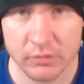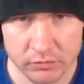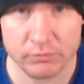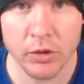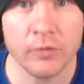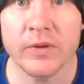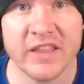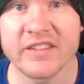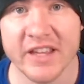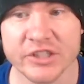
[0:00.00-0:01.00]
move with
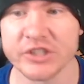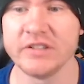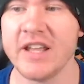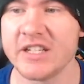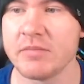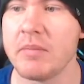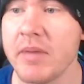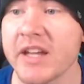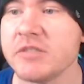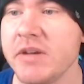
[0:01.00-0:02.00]
intention. That is my
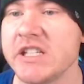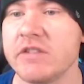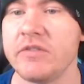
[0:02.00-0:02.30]
biggest piece of